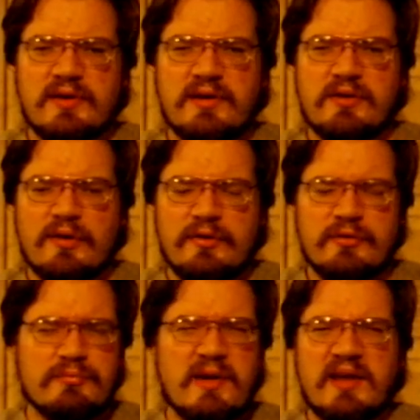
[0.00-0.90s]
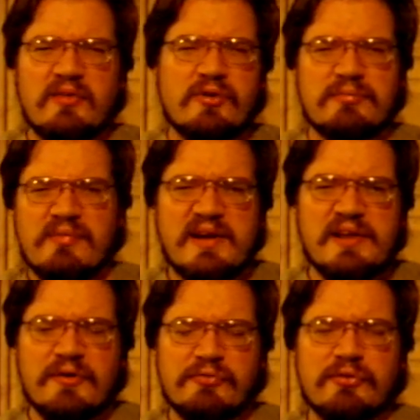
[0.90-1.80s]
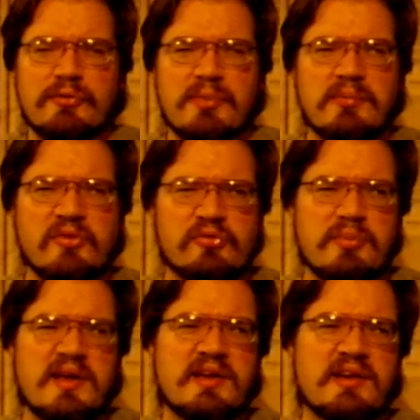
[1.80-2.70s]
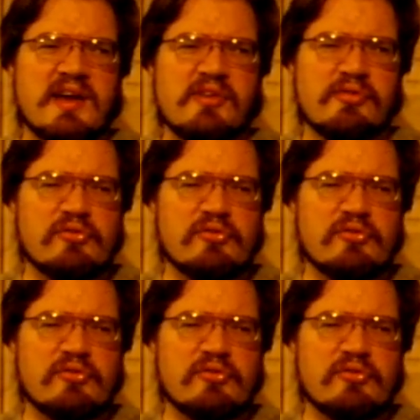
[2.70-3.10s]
You know, you're making a lot of money off your public speaking engagements.